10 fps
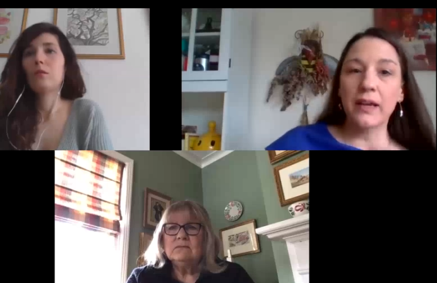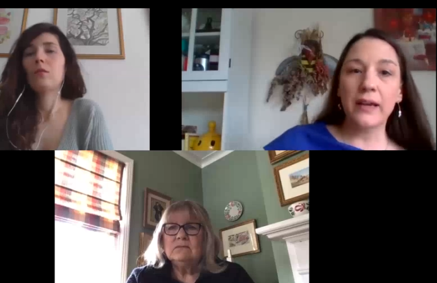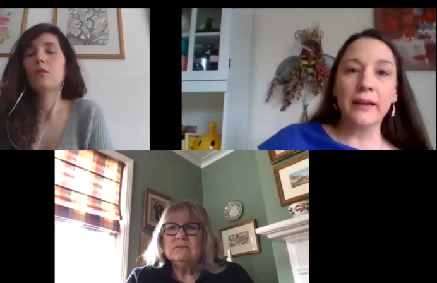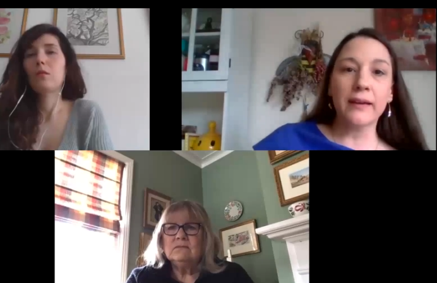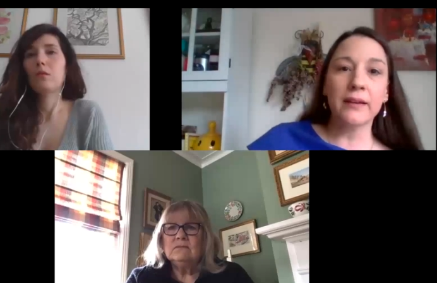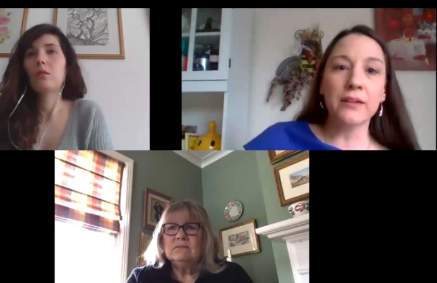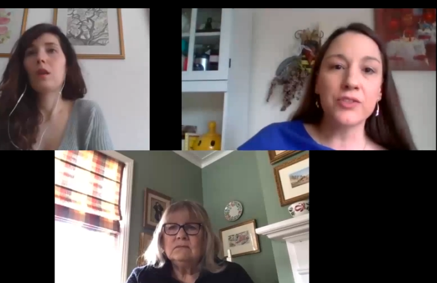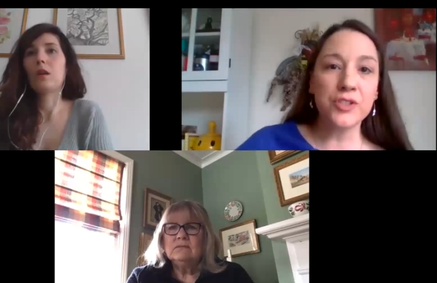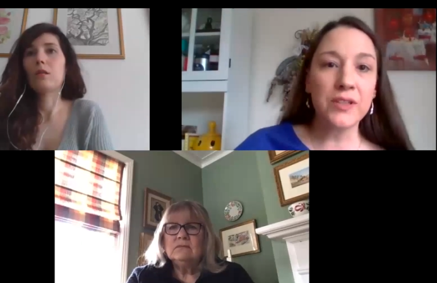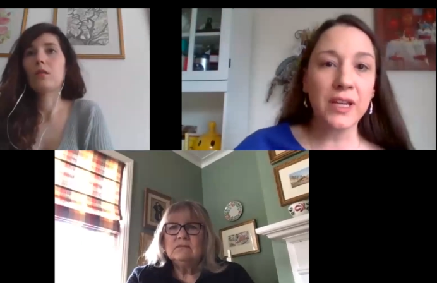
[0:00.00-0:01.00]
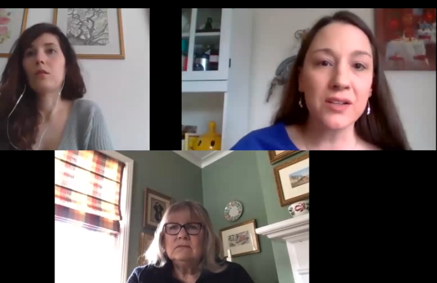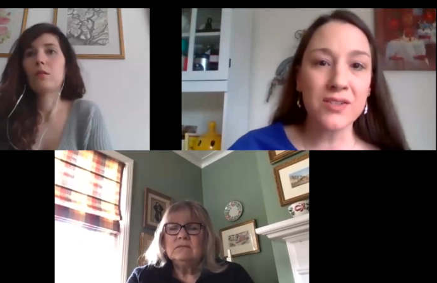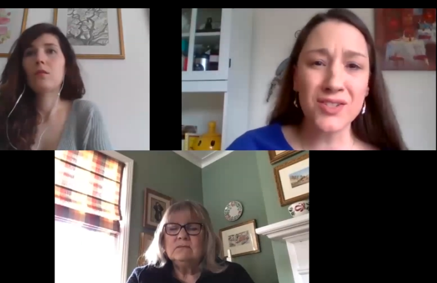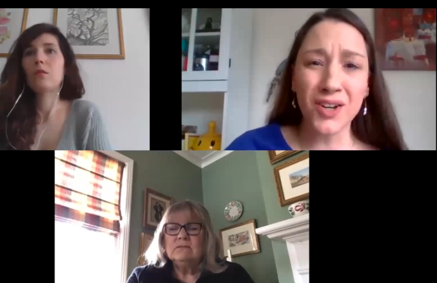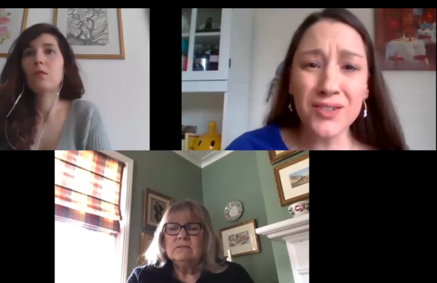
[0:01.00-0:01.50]
Speaker 1: And yeah.
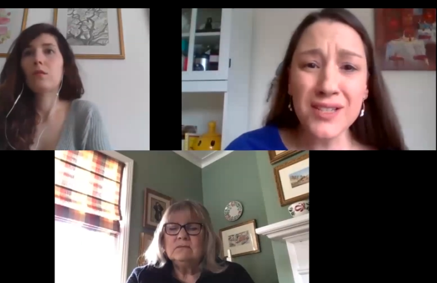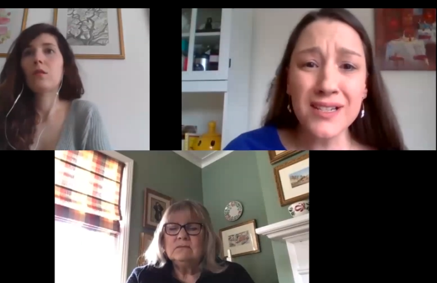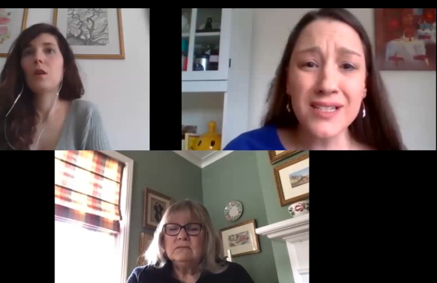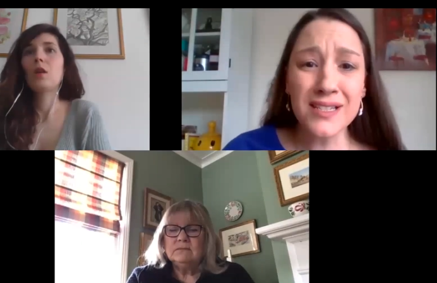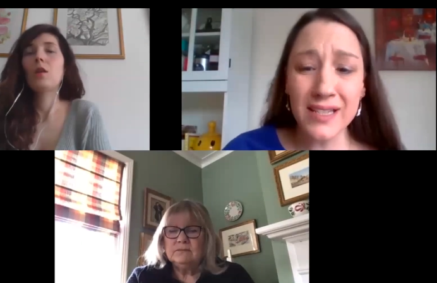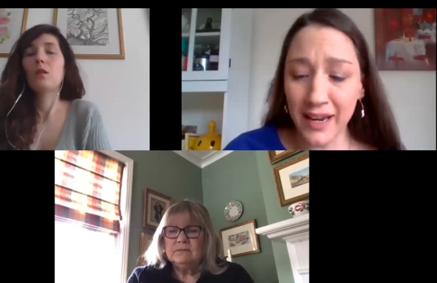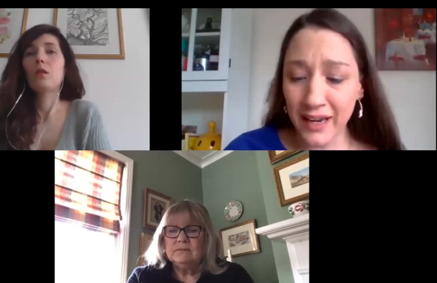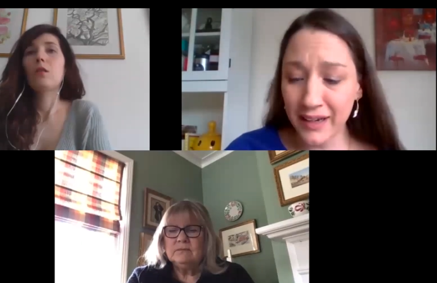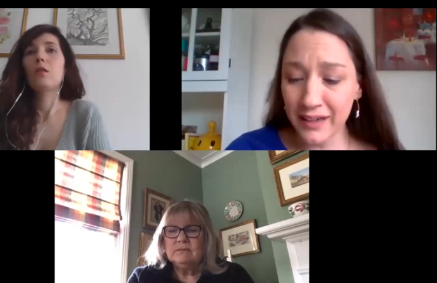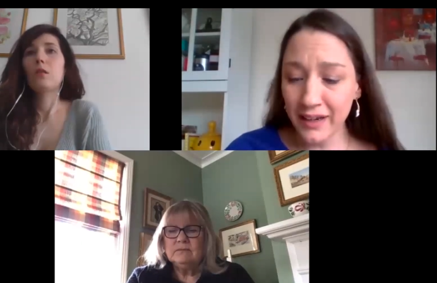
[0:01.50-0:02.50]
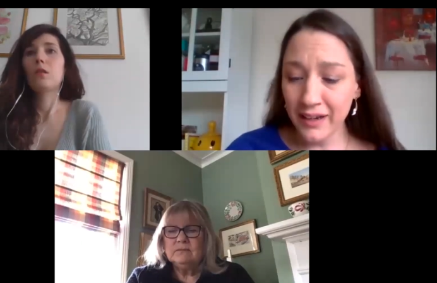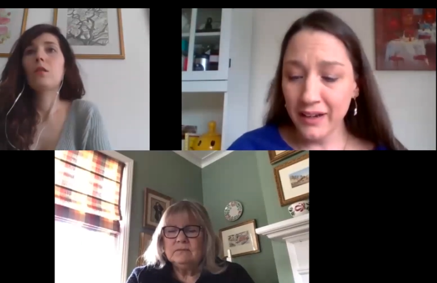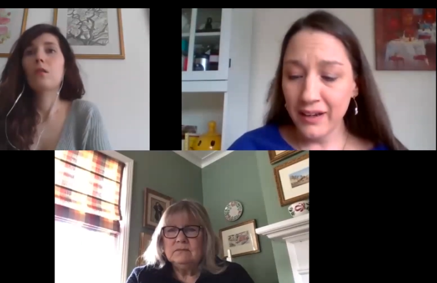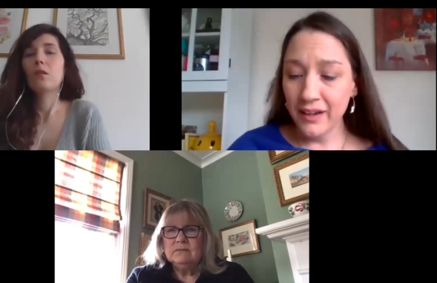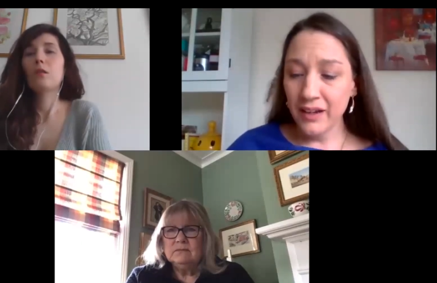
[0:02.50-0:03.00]
in a estate
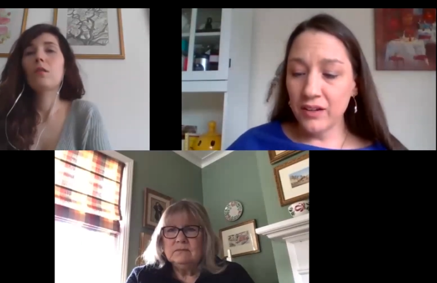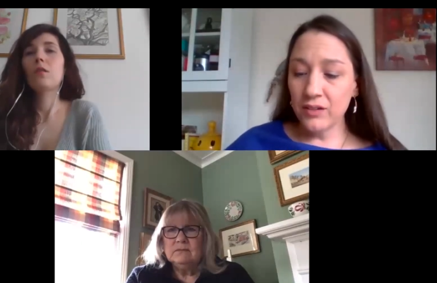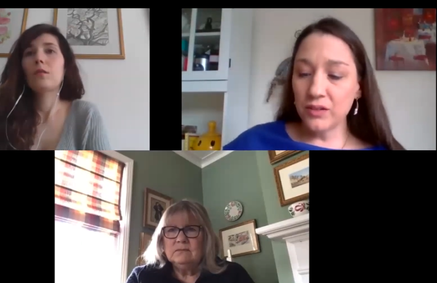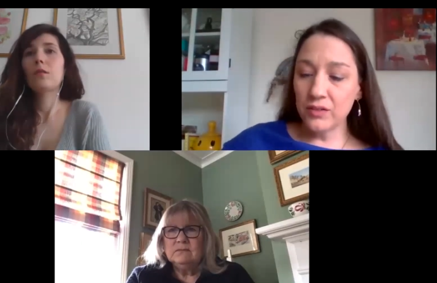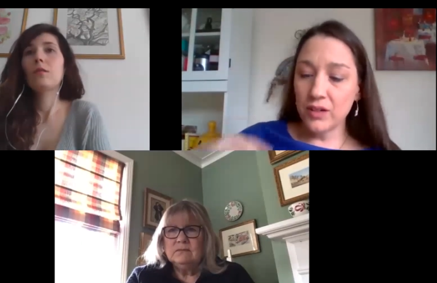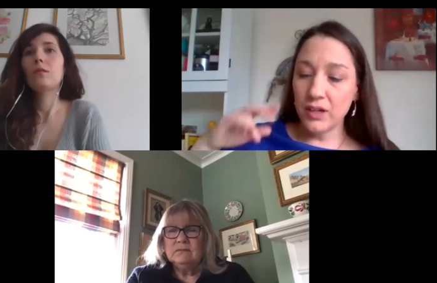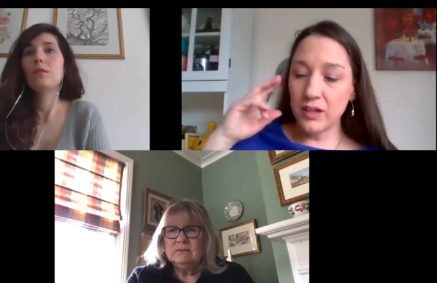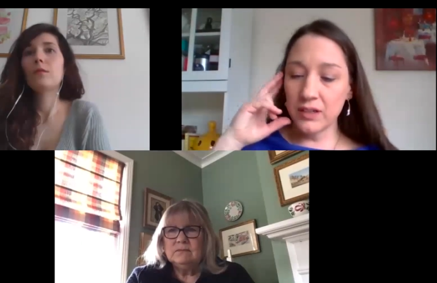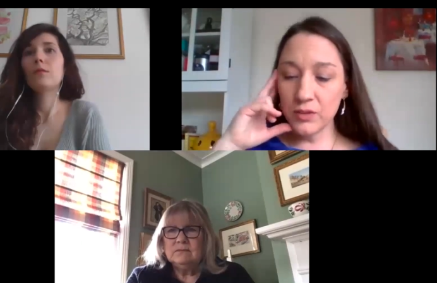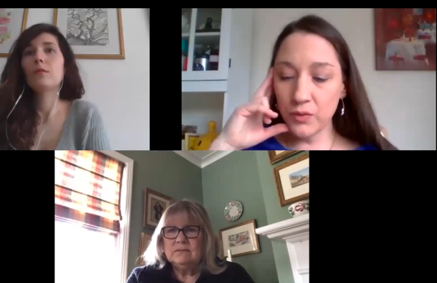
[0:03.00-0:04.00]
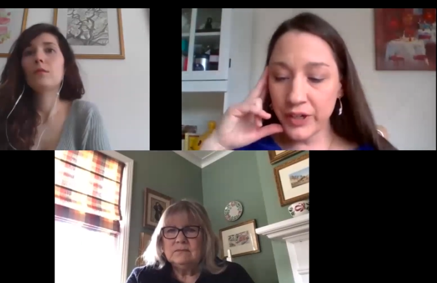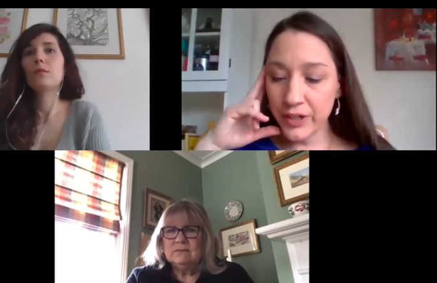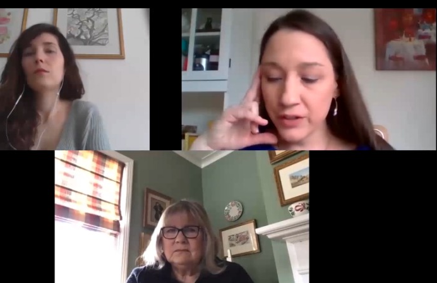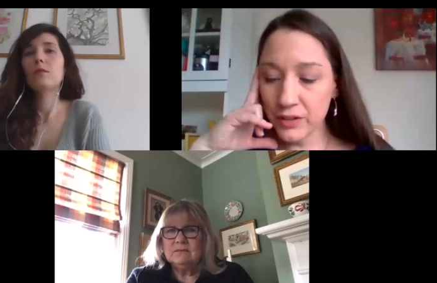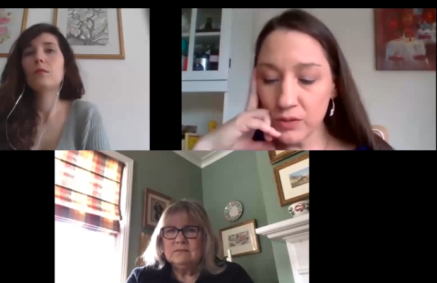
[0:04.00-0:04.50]
uh,
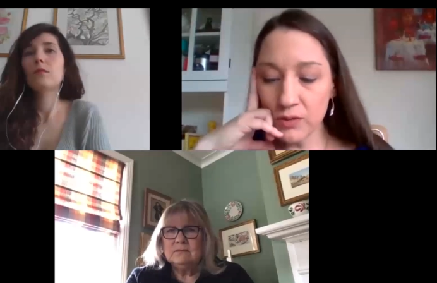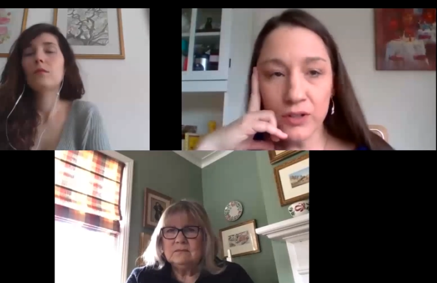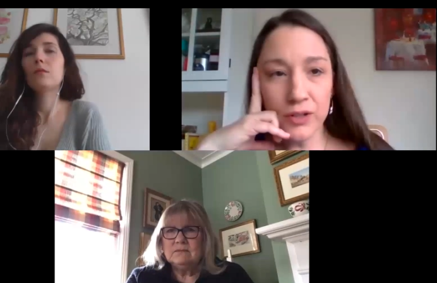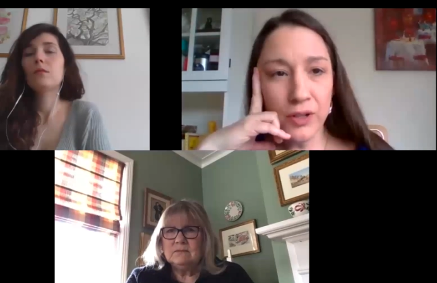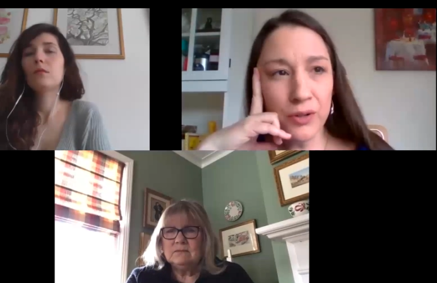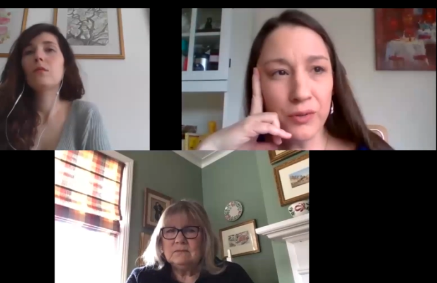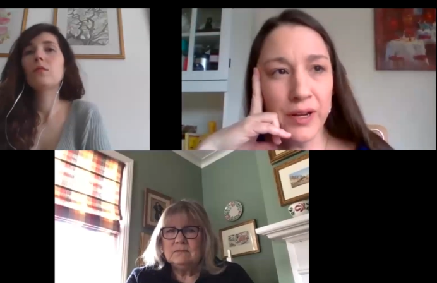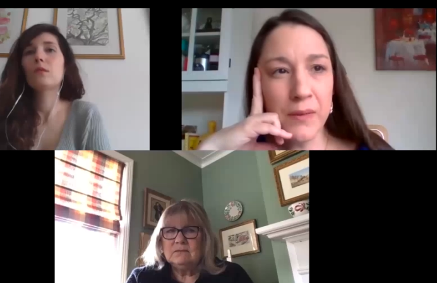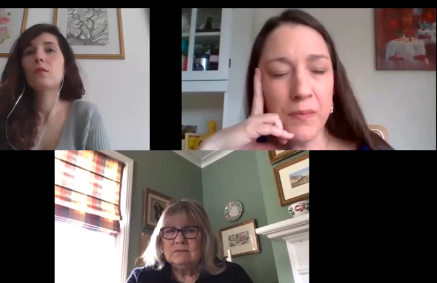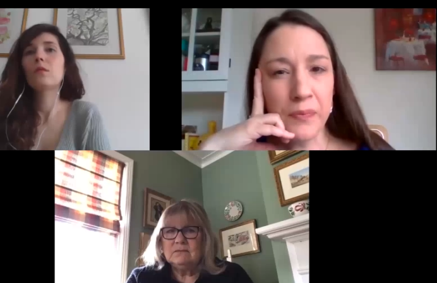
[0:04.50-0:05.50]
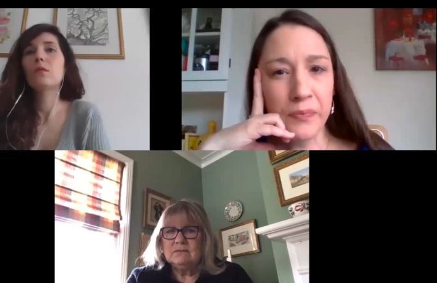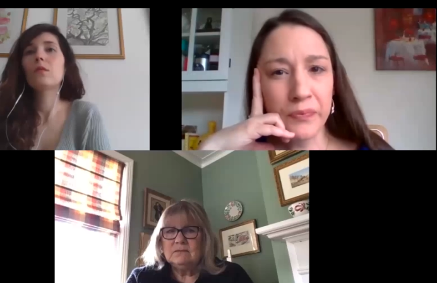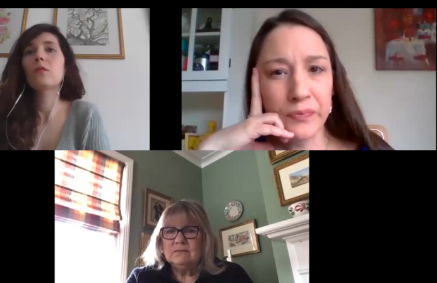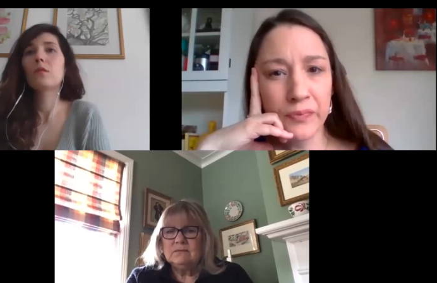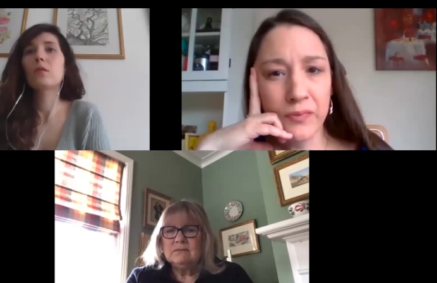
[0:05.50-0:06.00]
Speaker 2: lawyer or notary?
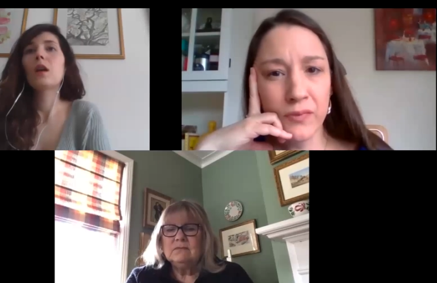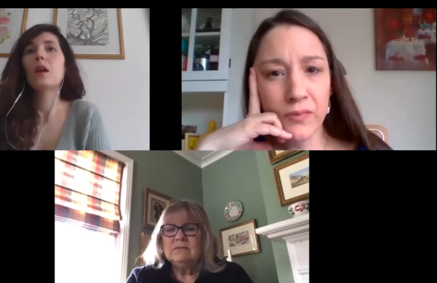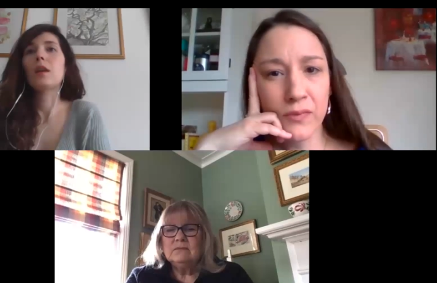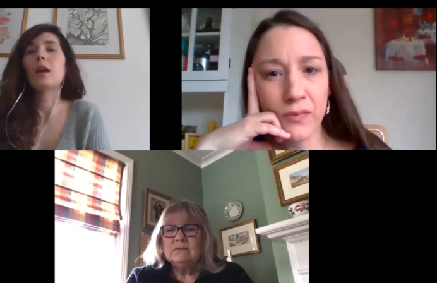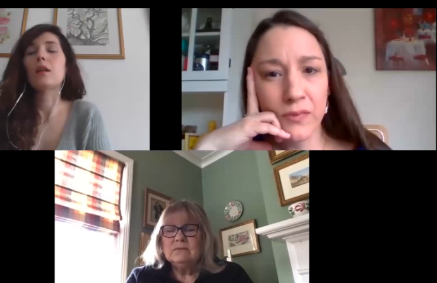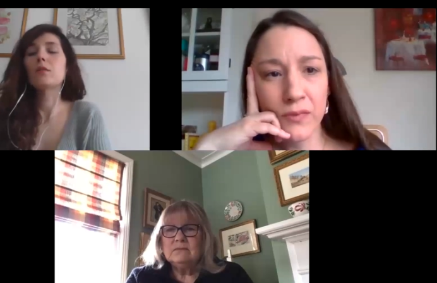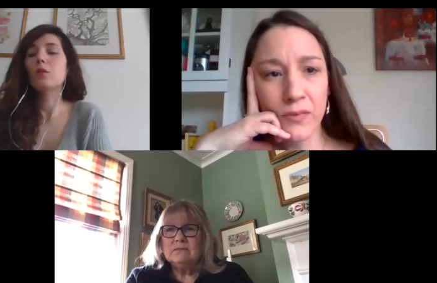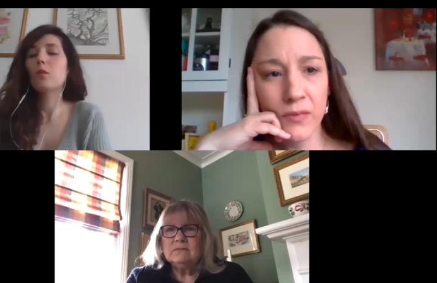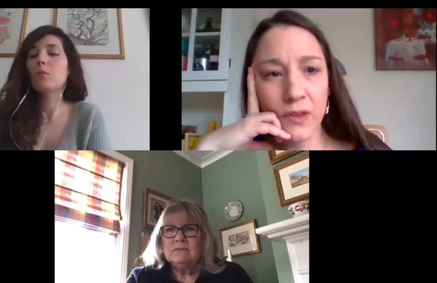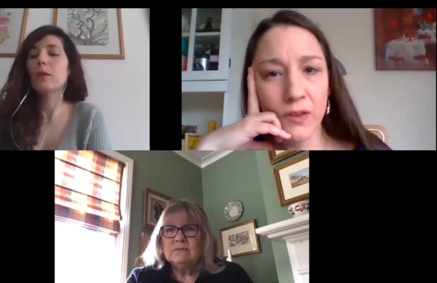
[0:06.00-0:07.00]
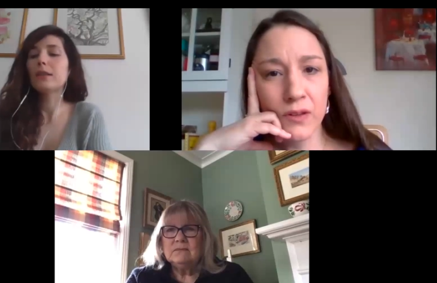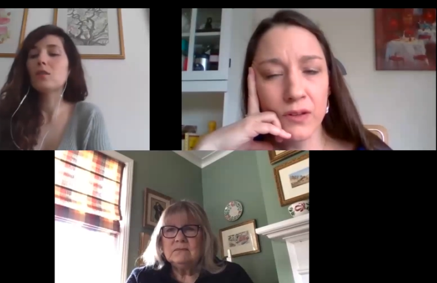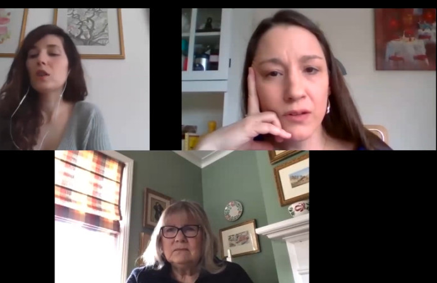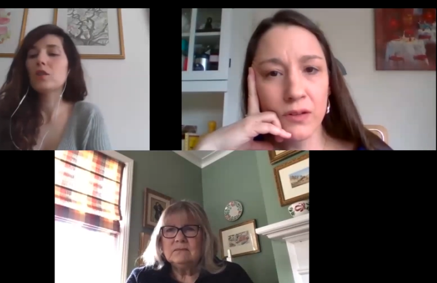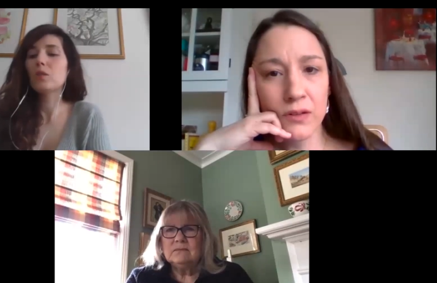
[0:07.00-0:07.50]
Yeah, so my
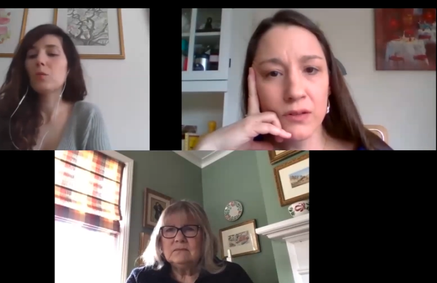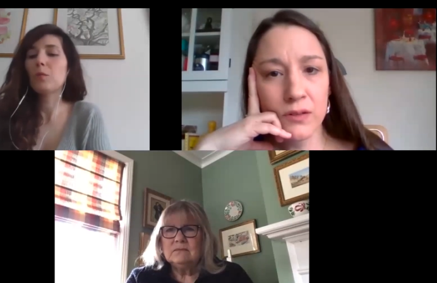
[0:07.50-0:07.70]
suggestion would